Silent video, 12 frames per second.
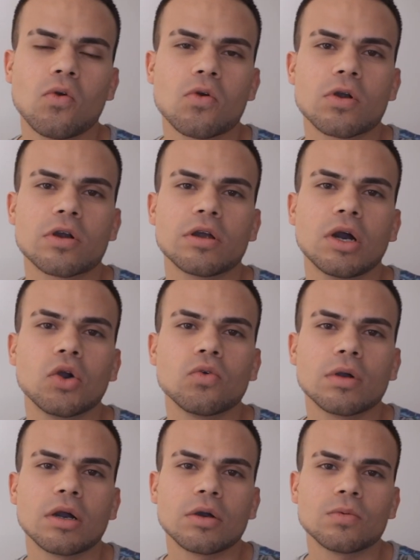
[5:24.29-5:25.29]

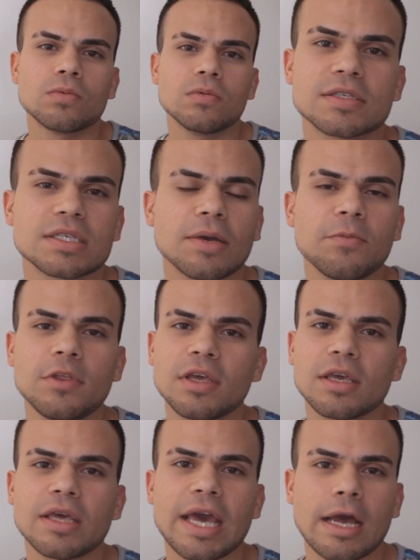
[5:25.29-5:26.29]
or
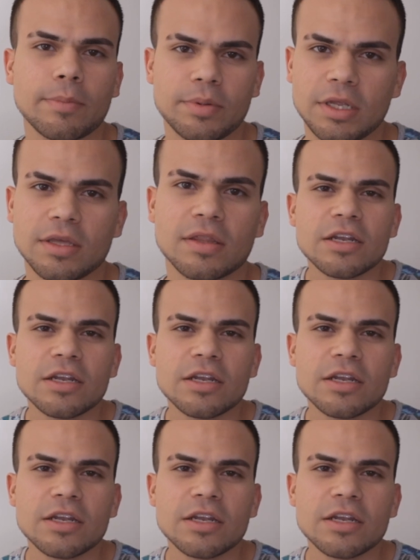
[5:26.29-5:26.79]
something happening